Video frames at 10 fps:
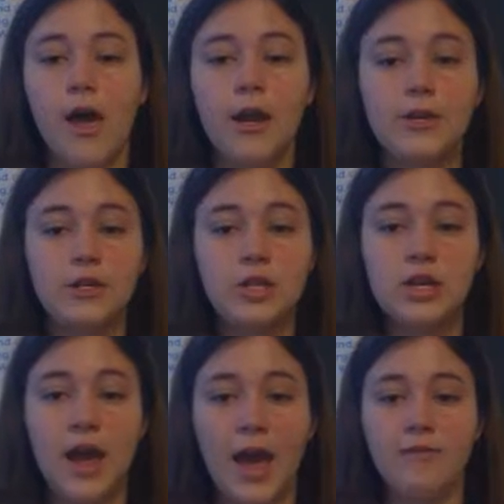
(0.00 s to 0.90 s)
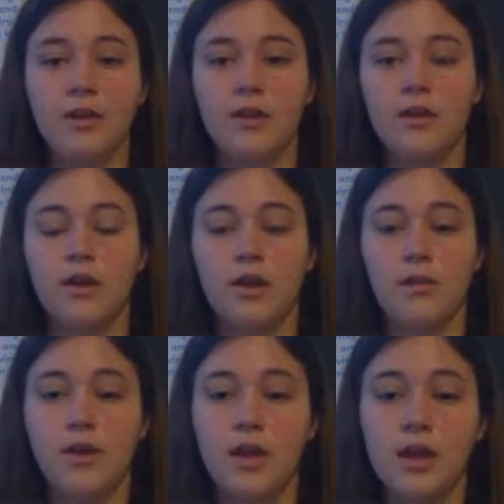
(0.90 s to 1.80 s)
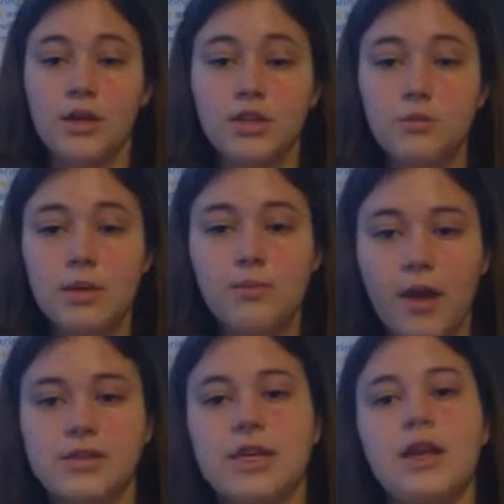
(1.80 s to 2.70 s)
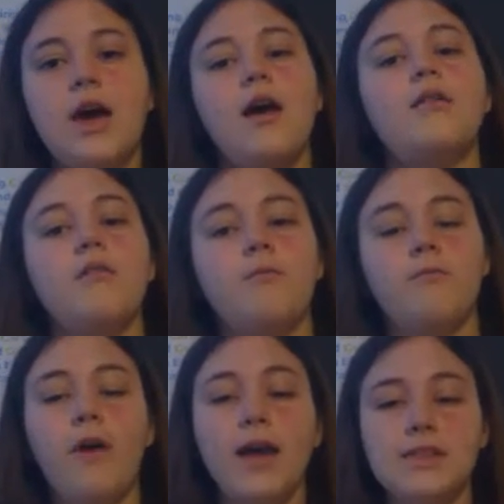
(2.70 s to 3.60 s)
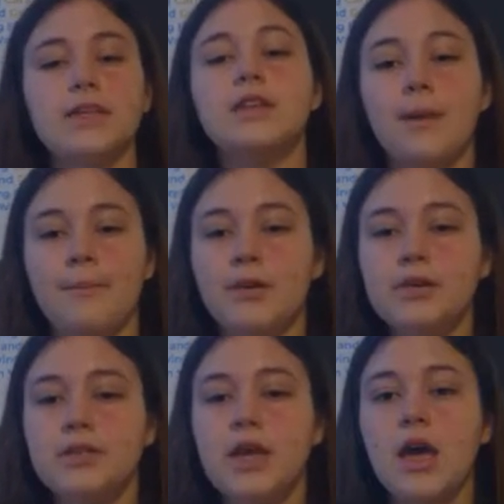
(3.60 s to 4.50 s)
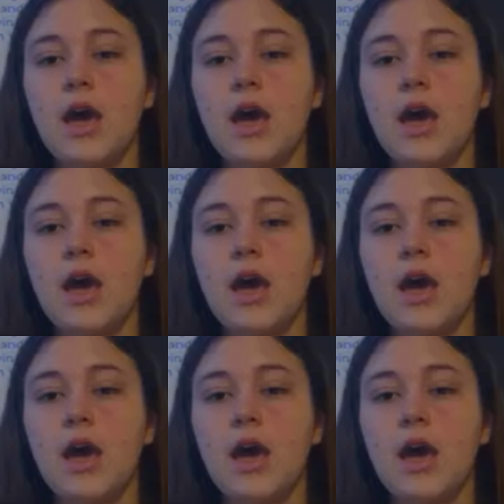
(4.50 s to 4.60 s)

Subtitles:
in addition to being present at rising numbers,